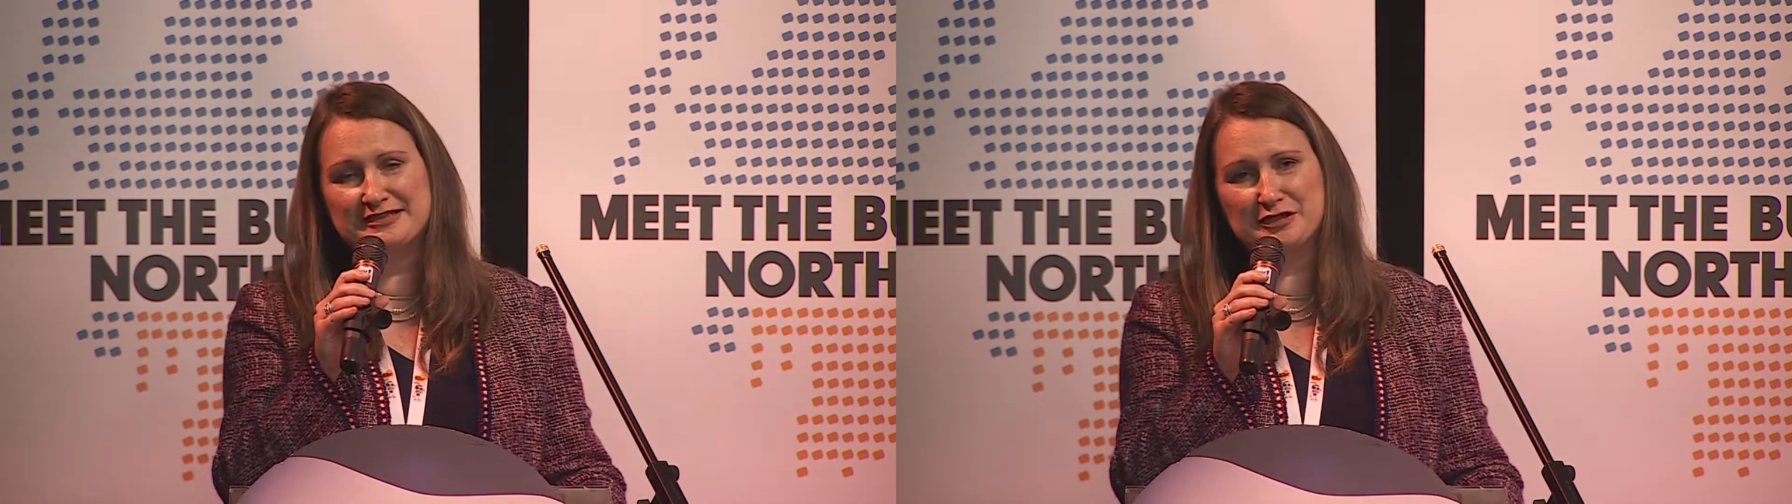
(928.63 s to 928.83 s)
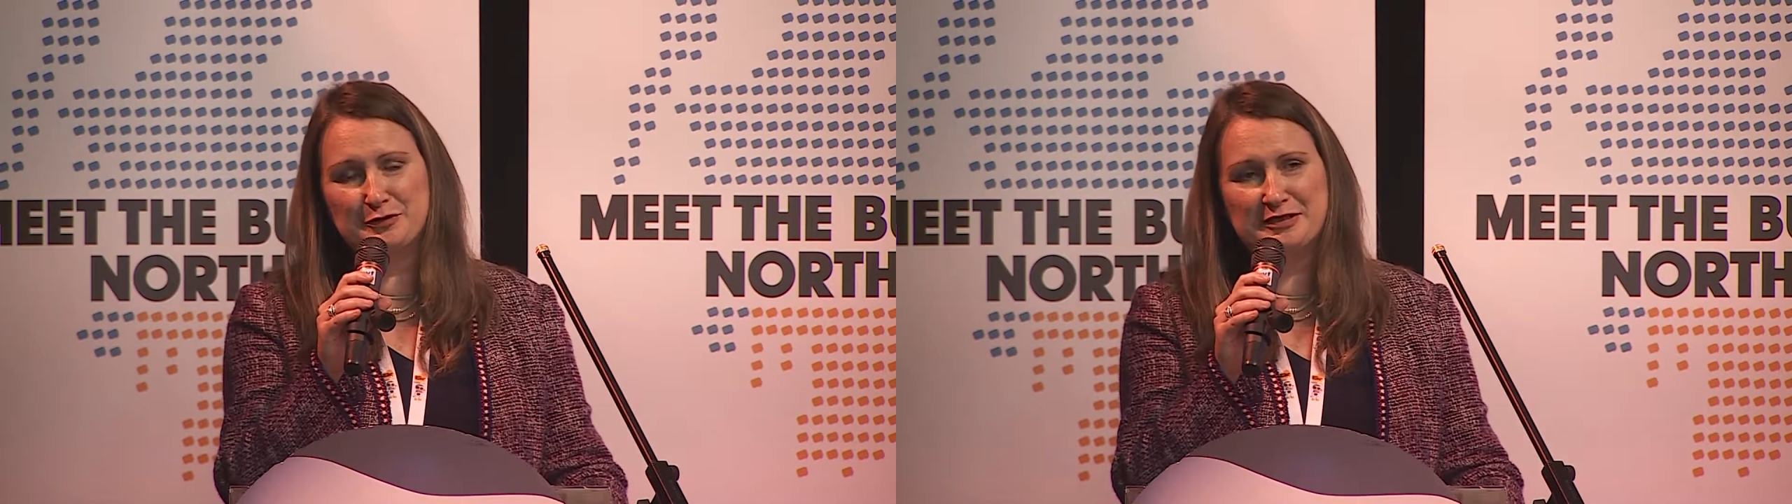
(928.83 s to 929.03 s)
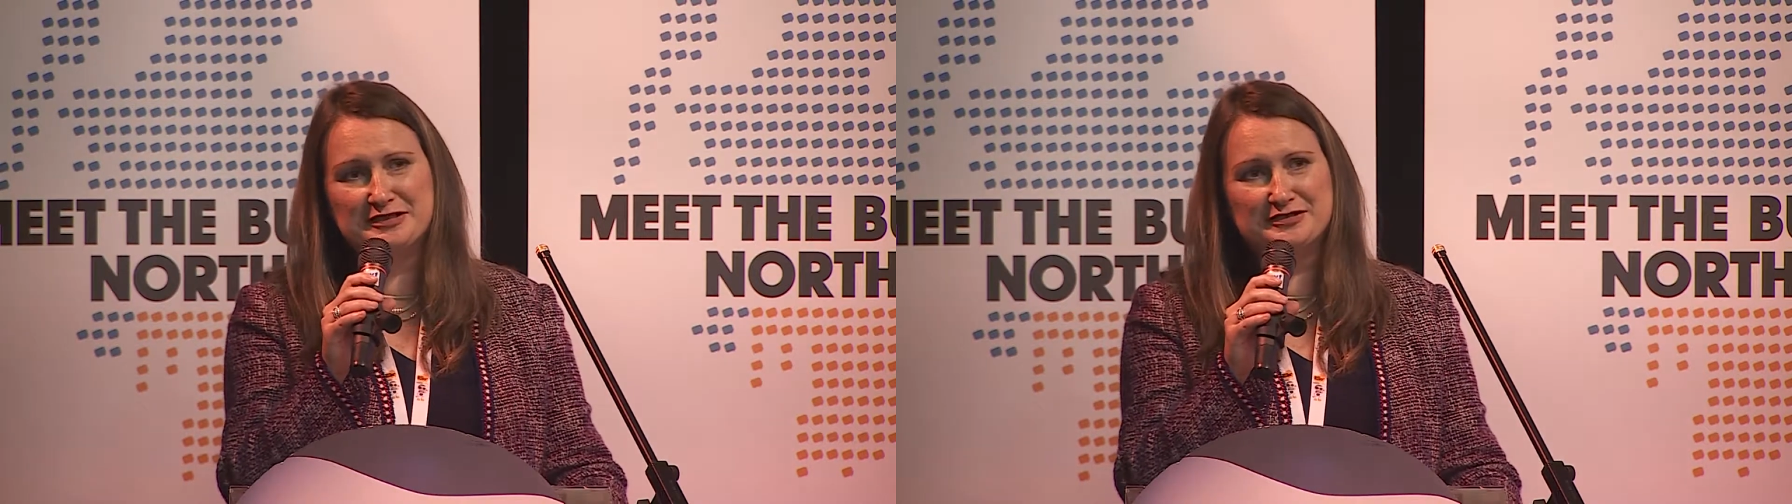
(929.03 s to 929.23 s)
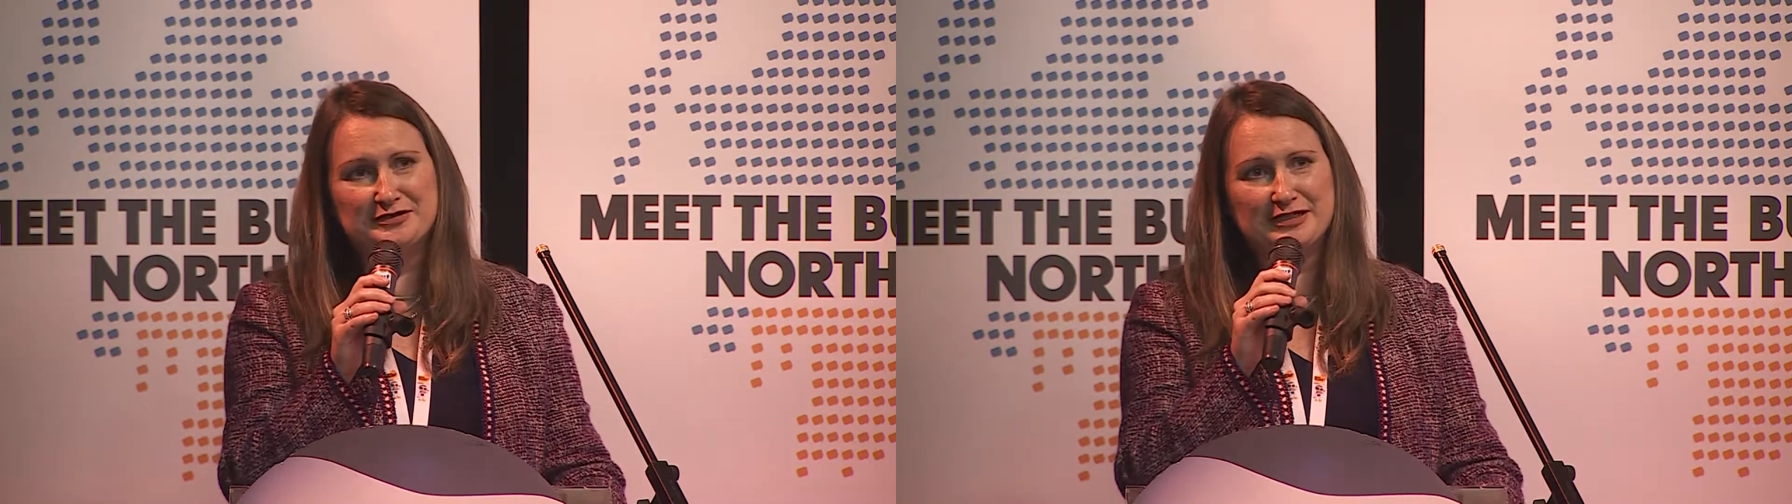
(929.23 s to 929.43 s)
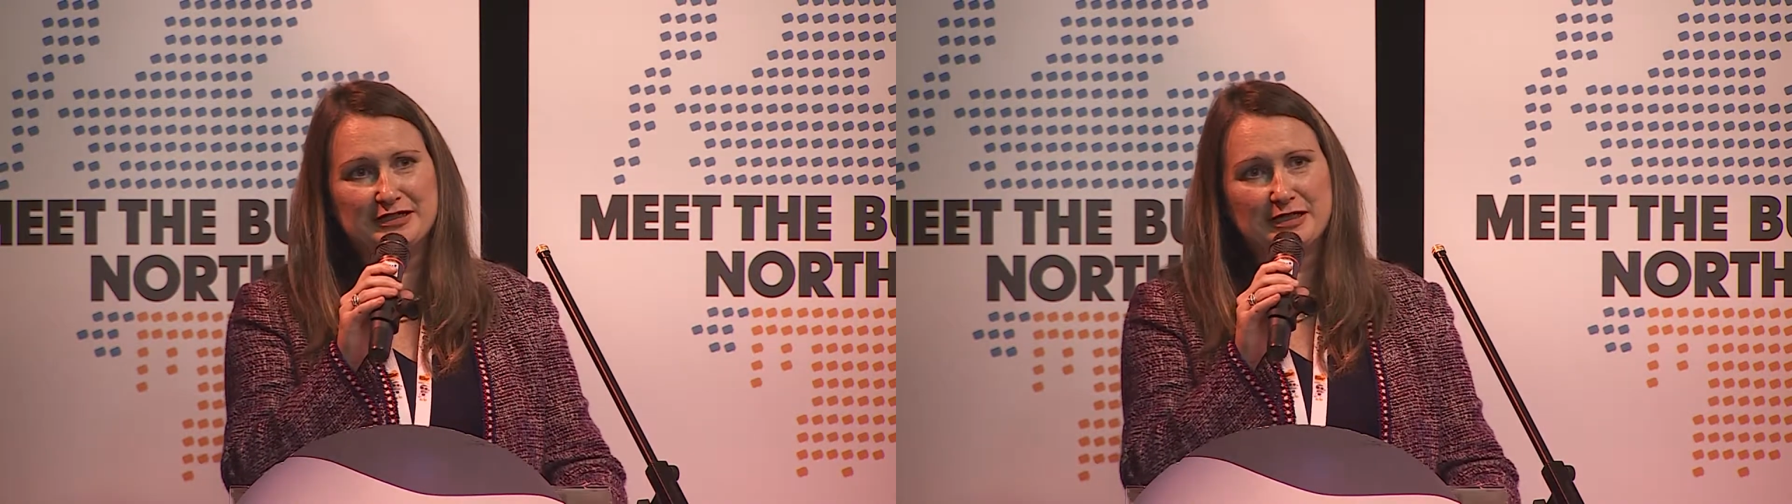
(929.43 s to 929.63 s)
to Queen
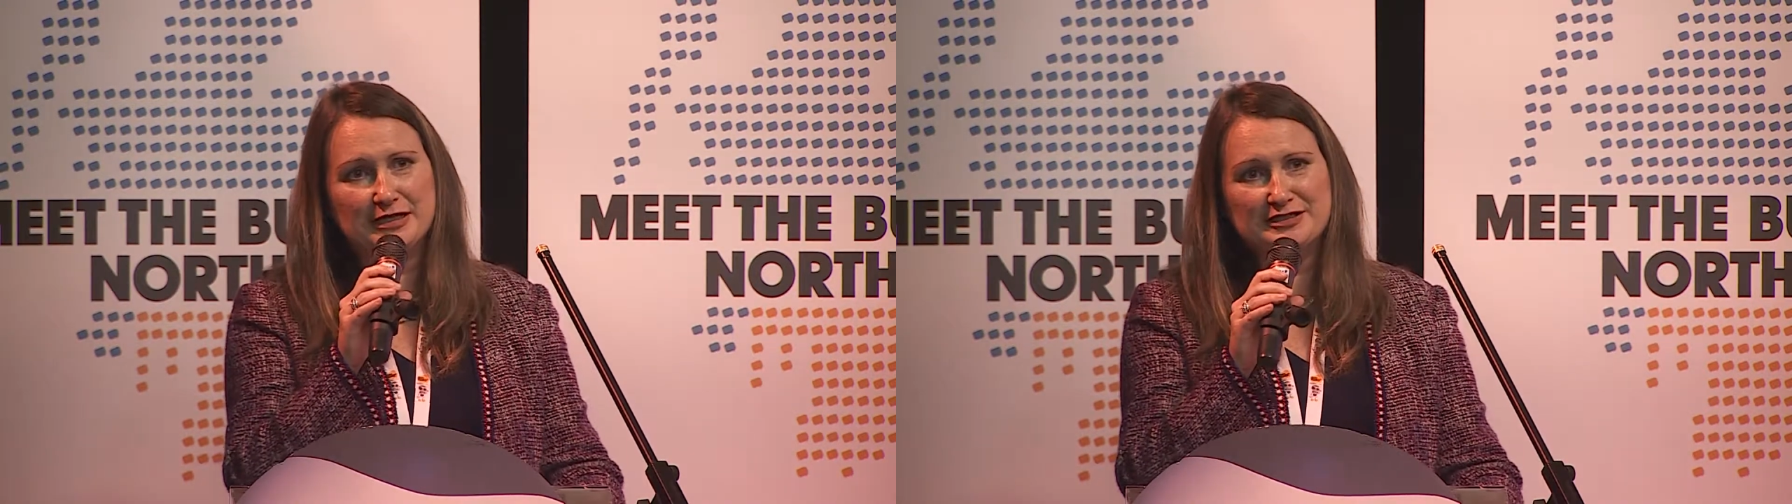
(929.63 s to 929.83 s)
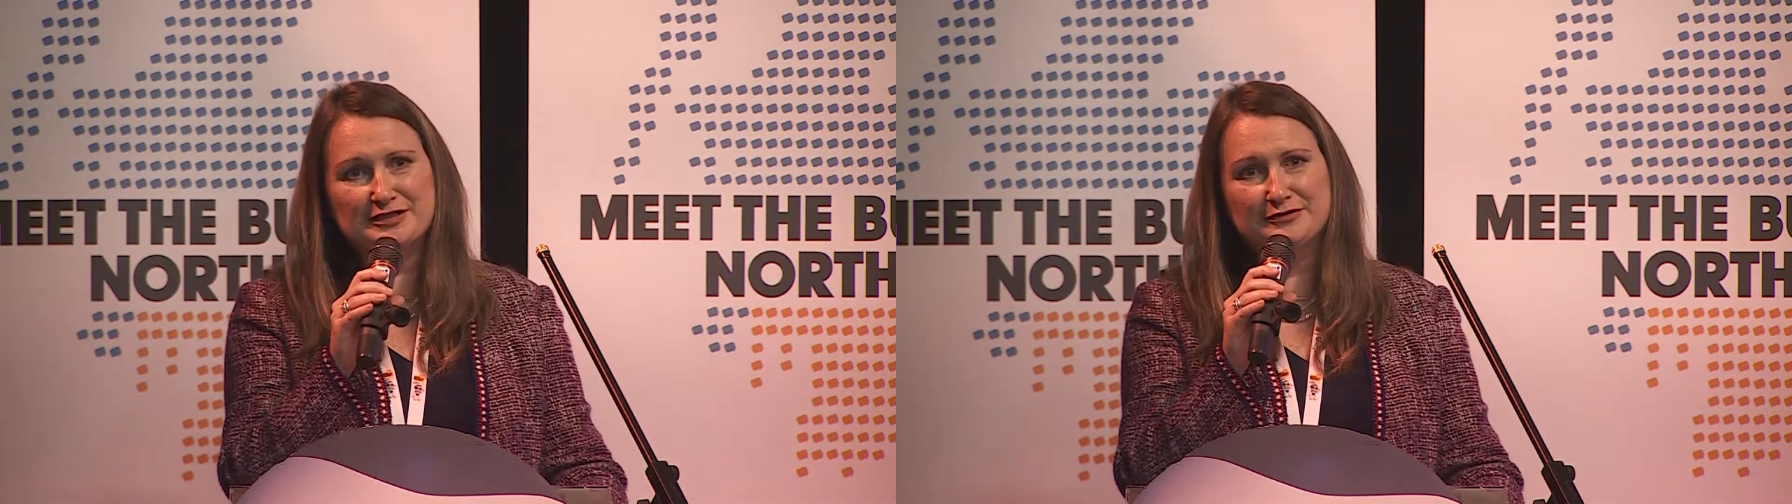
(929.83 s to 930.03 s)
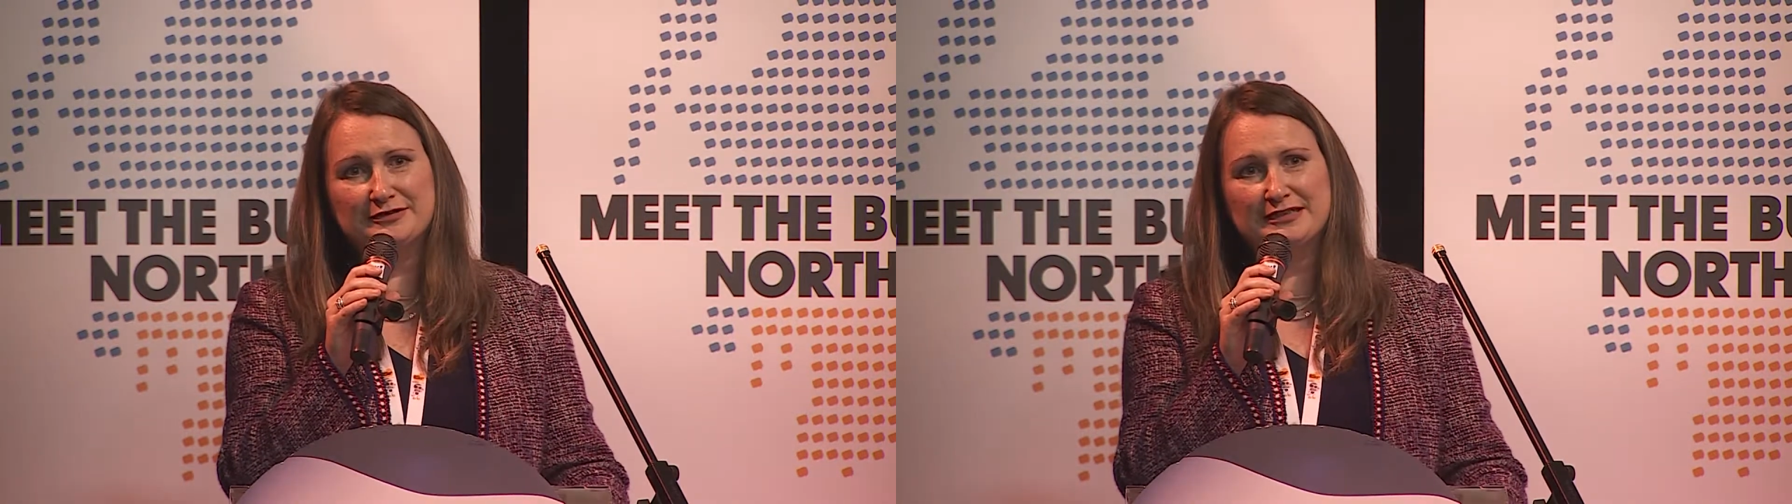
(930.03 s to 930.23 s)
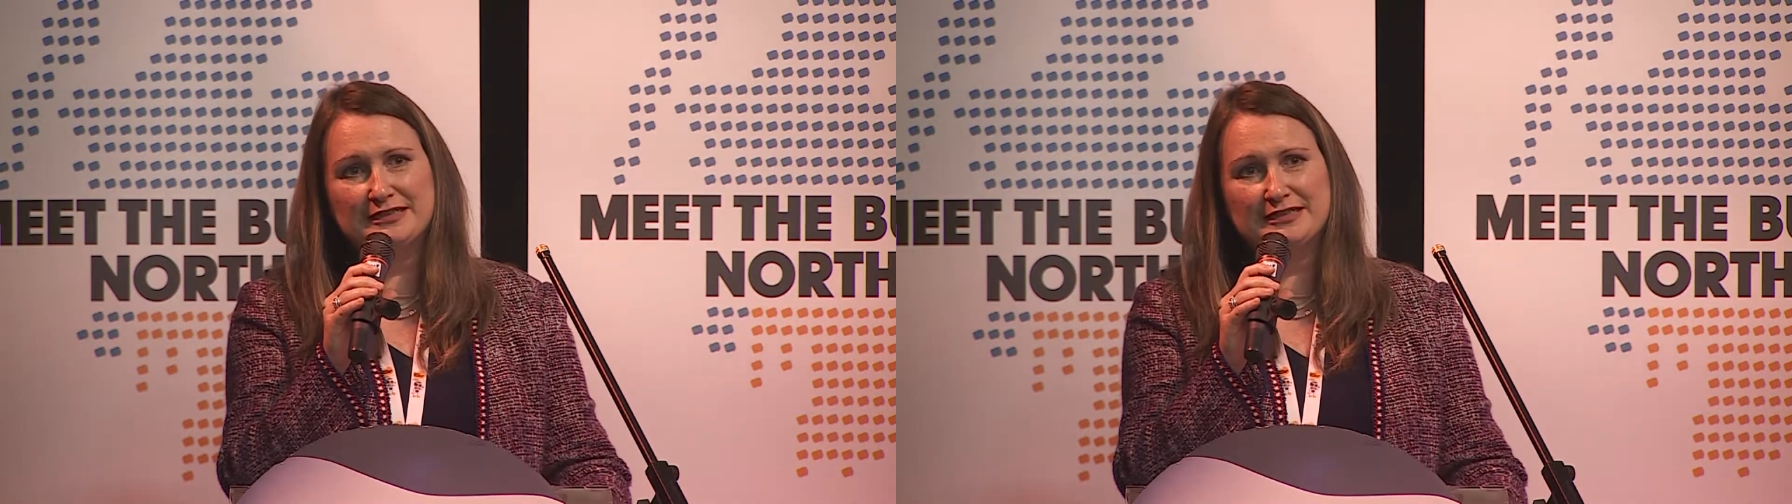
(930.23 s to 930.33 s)
Street in Glasgow,